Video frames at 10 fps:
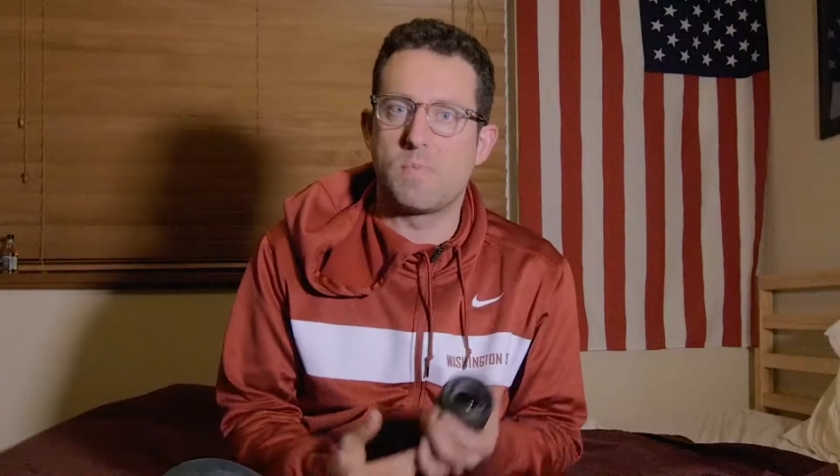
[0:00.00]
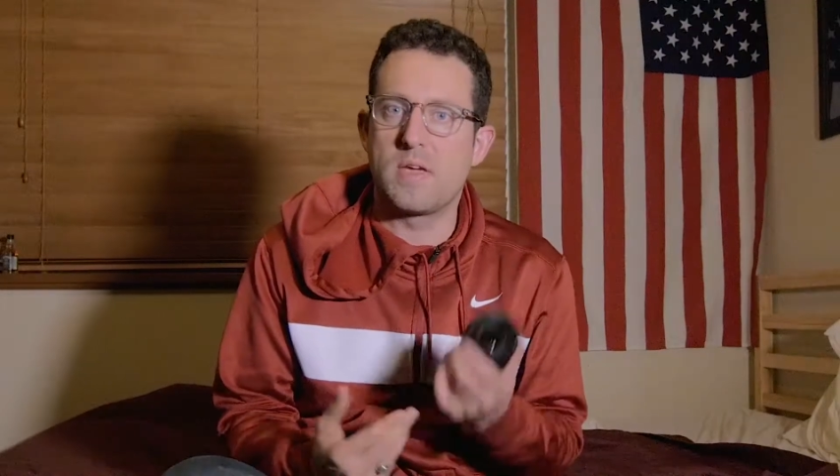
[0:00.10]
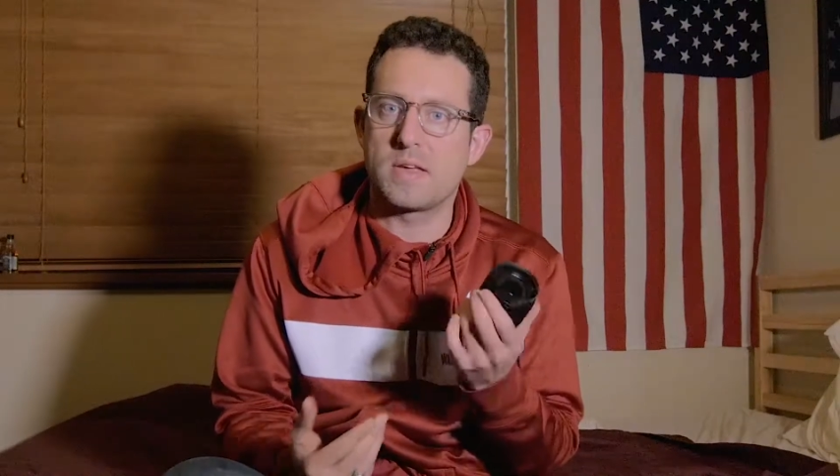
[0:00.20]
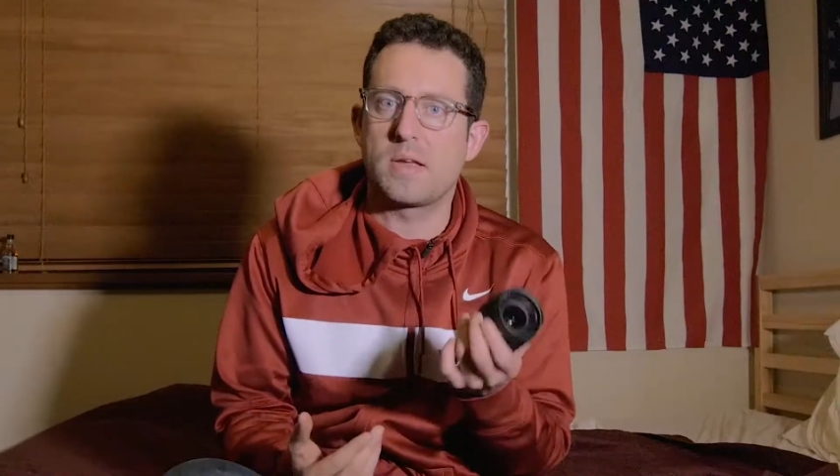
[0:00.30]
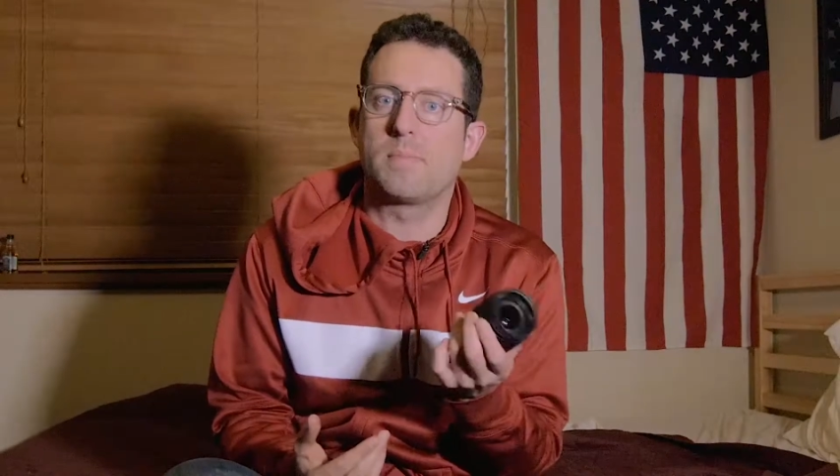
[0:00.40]

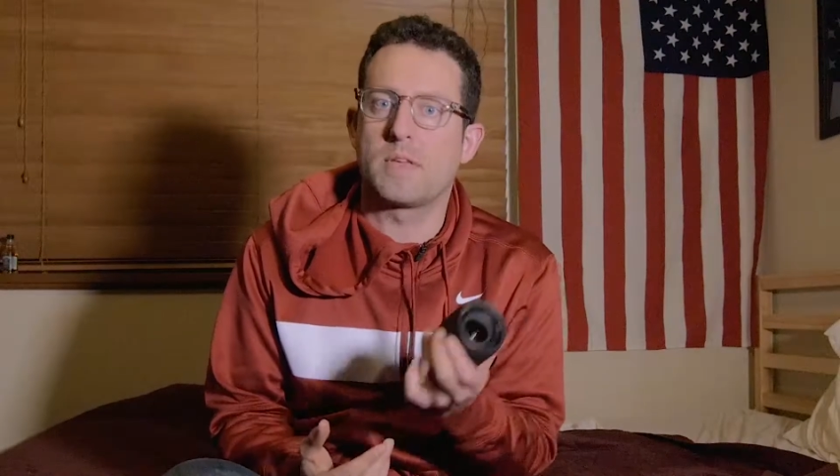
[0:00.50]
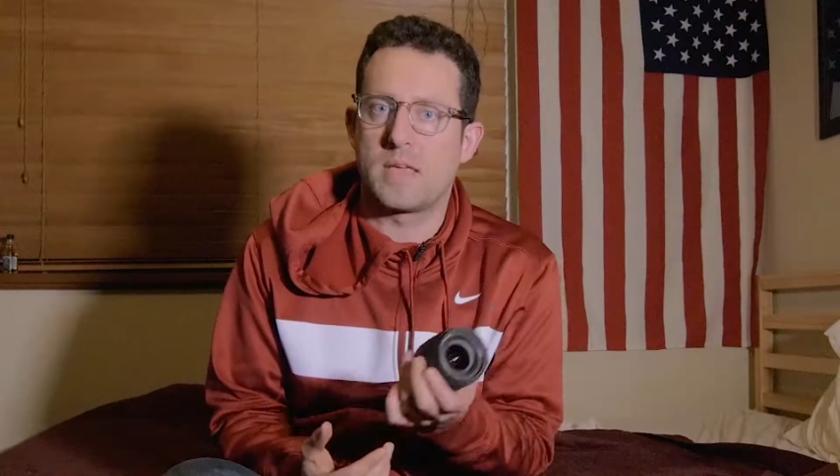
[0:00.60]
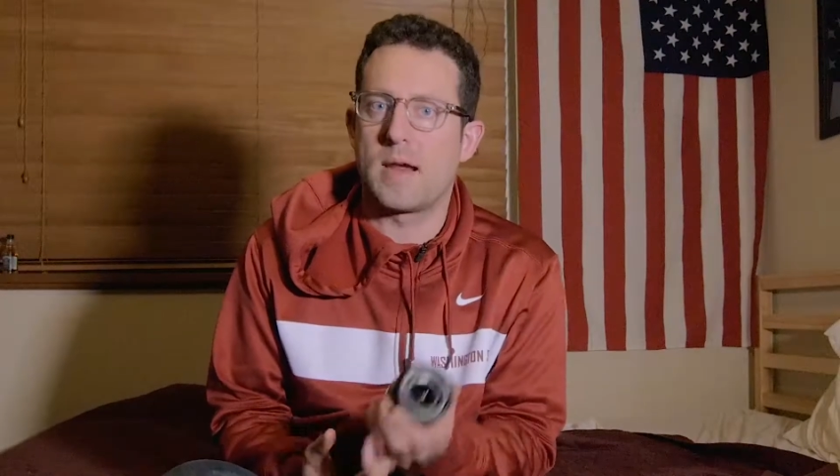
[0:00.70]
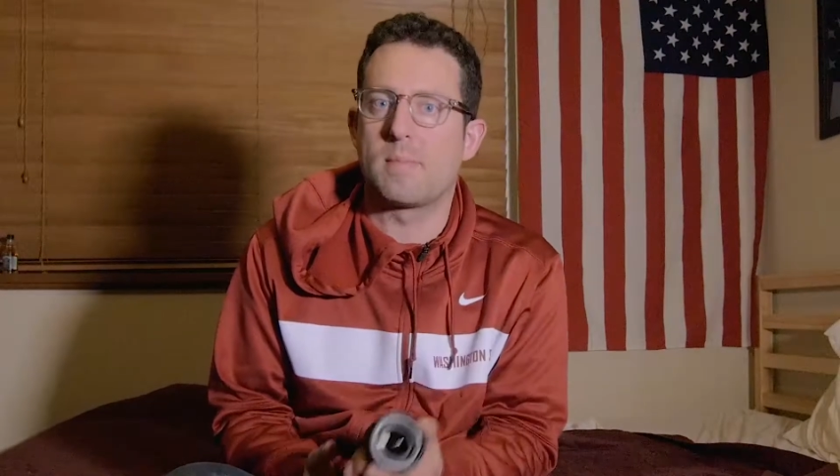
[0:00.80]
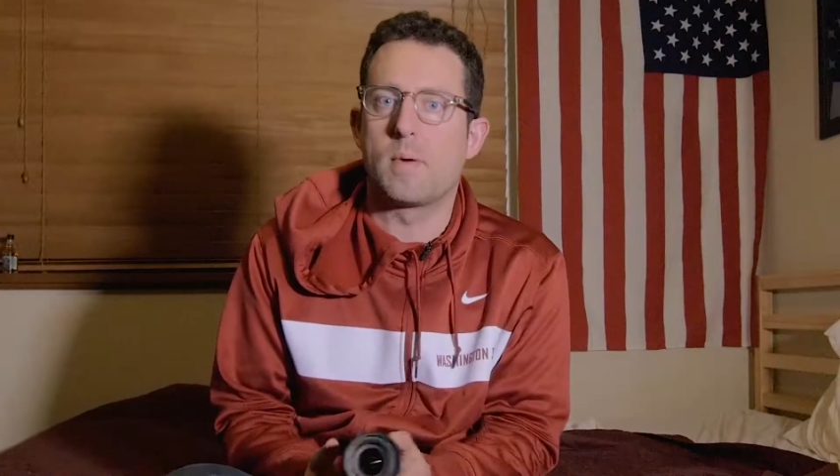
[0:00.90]
pick up the
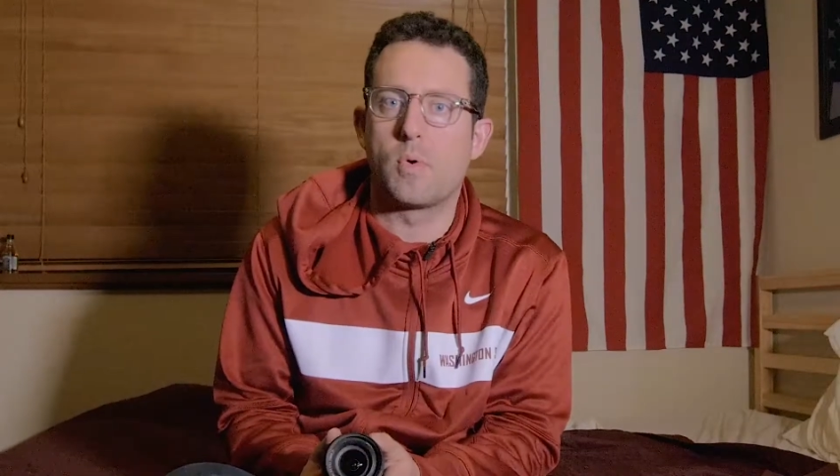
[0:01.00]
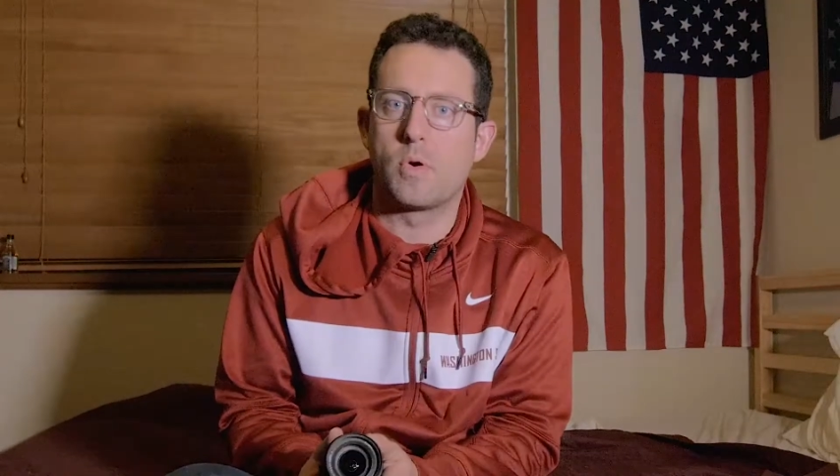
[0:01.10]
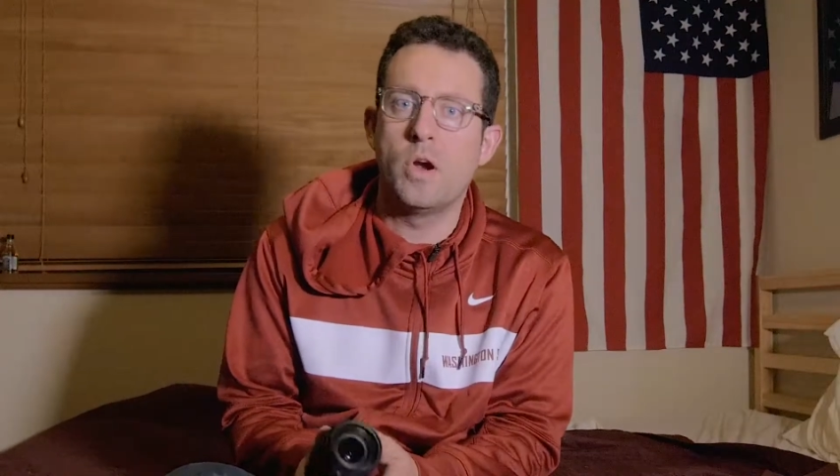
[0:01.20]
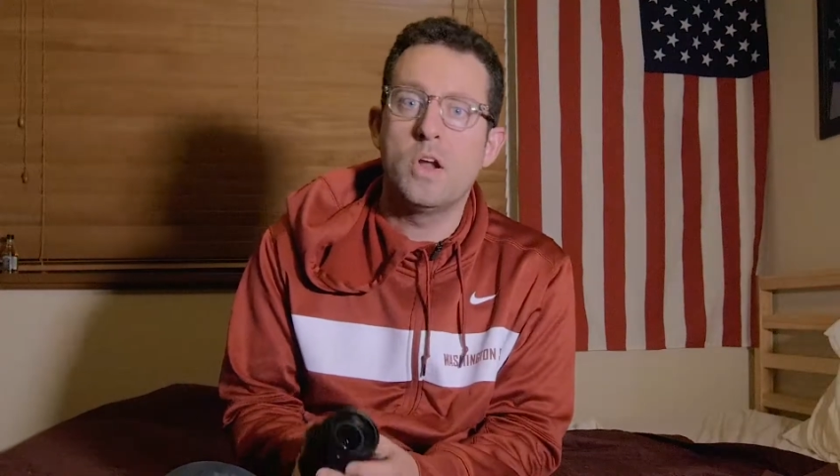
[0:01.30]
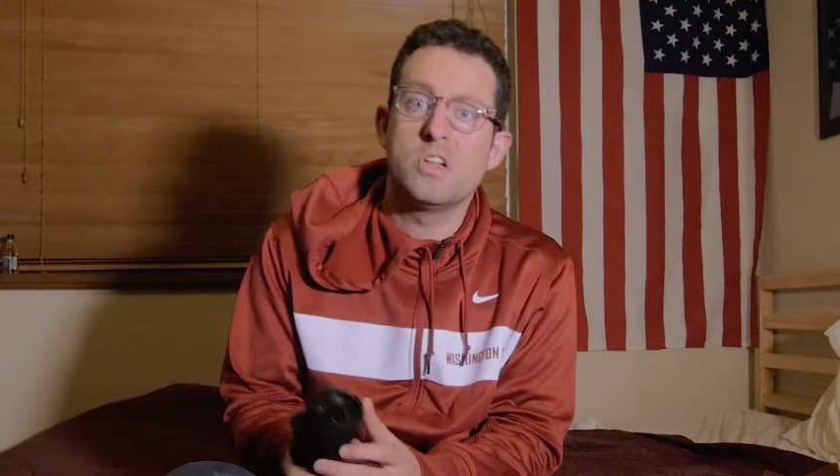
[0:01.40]
camera more,